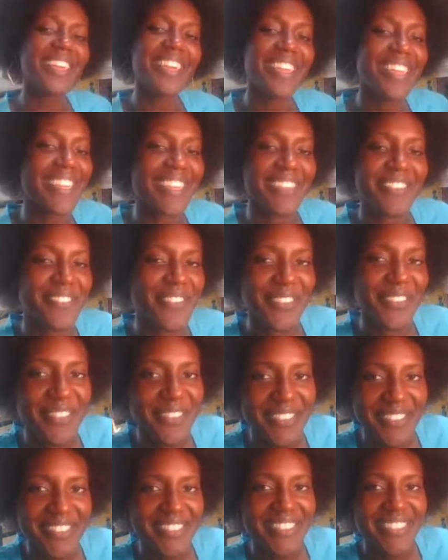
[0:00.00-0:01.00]
thing,
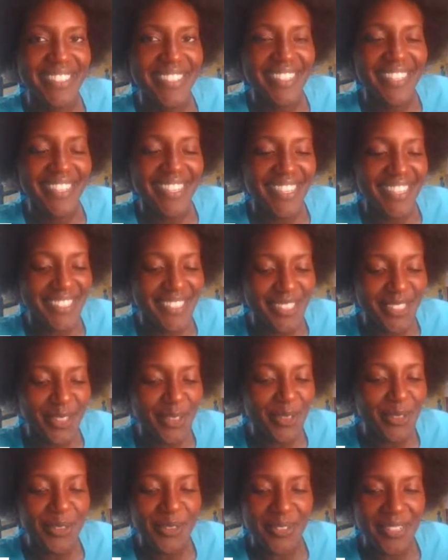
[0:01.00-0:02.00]
folks. And
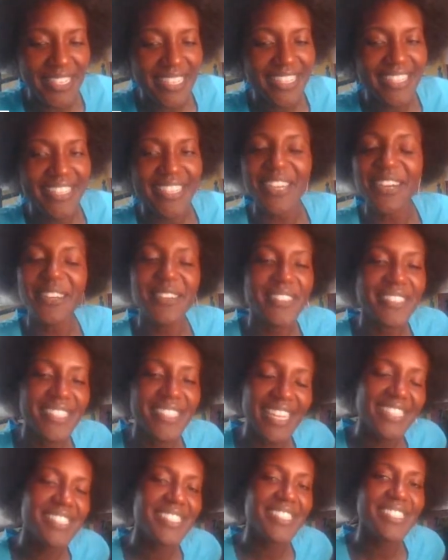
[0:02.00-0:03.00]
so no, it's
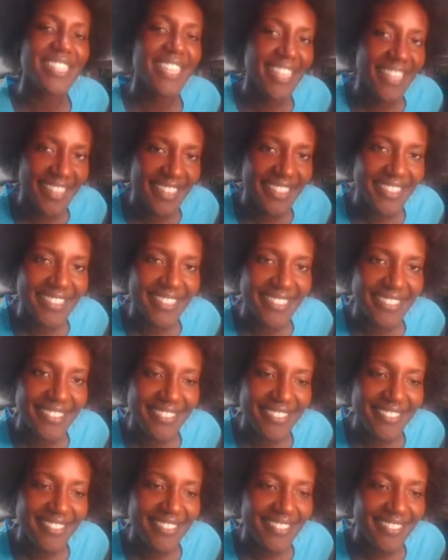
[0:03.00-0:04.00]
not just hair.
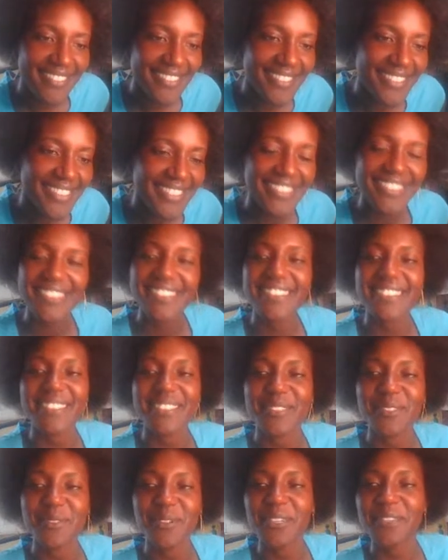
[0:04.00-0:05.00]
This
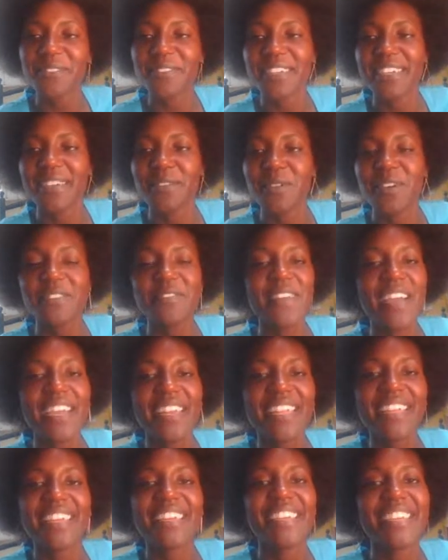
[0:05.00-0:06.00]
is we're
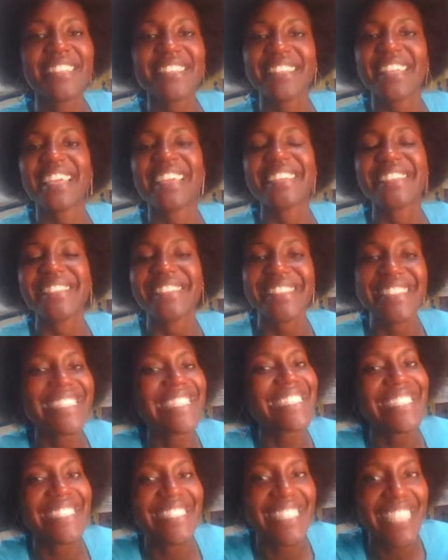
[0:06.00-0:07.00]
fighting against a
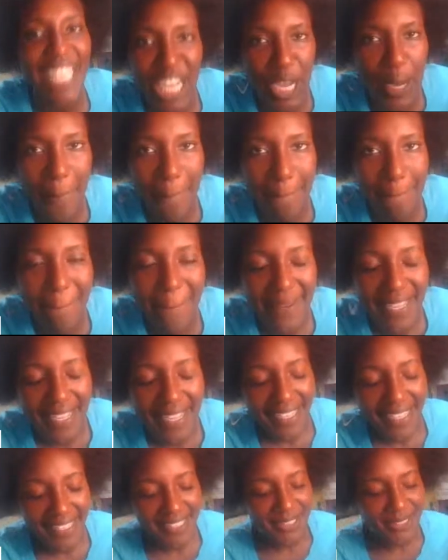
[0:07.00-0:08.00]
system.
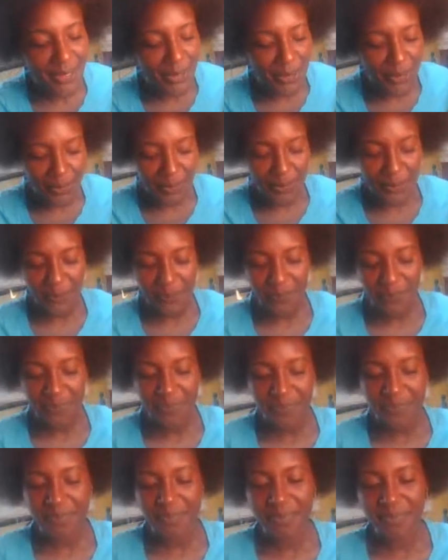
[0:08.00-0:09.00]
So
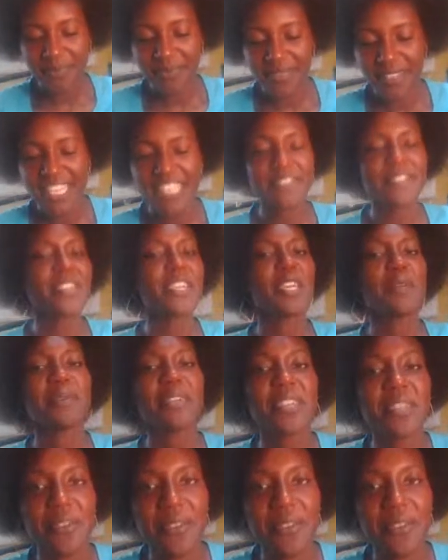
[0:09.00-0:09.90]
if you hear me